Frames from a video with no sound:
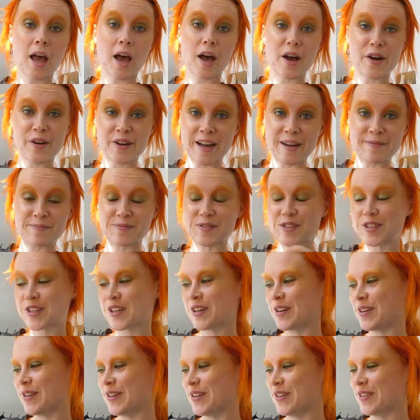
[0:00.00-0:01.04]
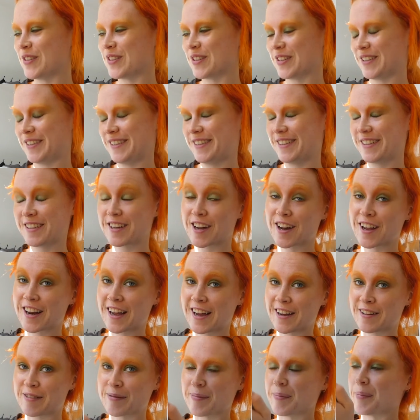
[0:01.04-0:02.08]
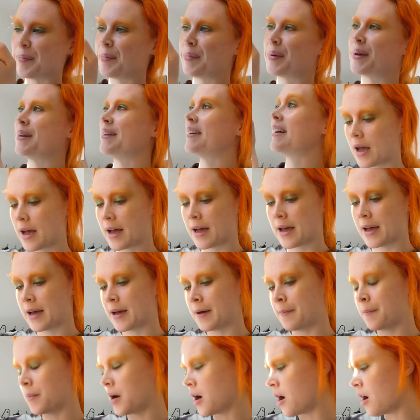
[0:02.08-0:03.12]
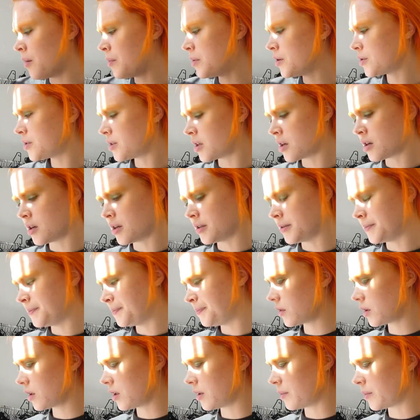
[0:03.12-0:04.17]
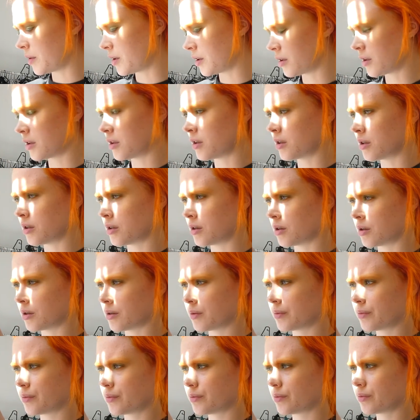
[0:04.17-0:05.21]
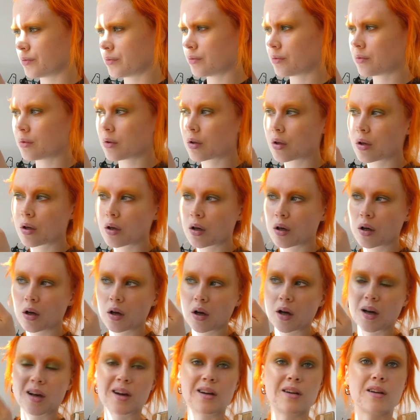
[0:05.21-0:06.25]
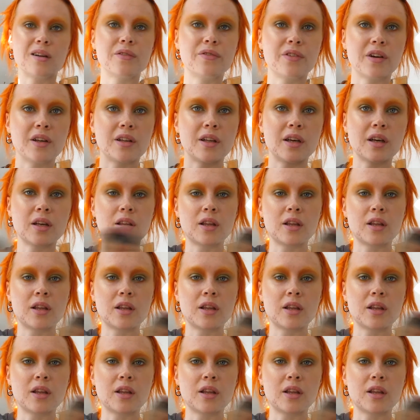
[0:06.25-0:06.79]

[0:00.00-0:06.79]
Okay, so you just cut out, but I am almost done. I don't know if I like